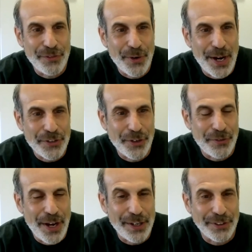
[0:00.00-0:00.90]
If you ask your
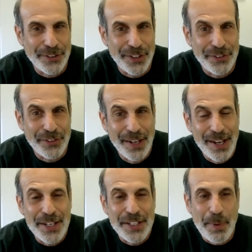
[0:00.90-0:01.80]
faculty,
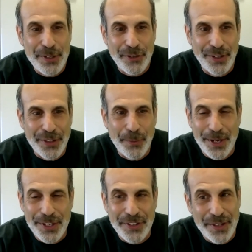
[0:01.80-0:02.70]
especially the
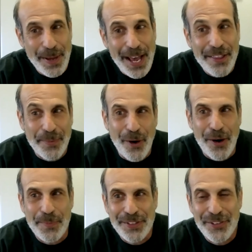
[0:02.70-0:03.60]
ones in the math
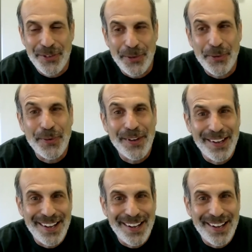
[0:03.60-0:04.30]
department, to